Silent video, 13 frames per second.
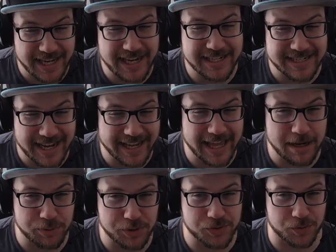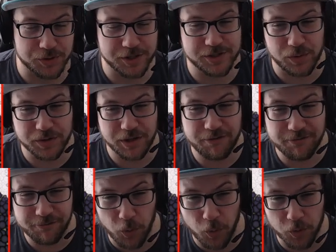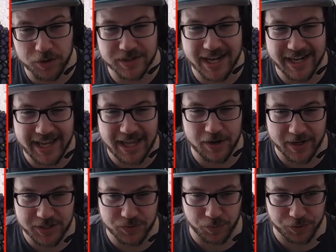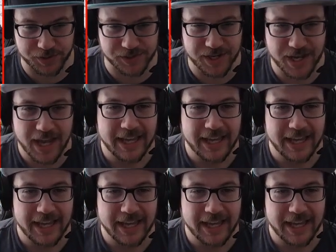dedicated blue sources, only 4 dedicated red sources.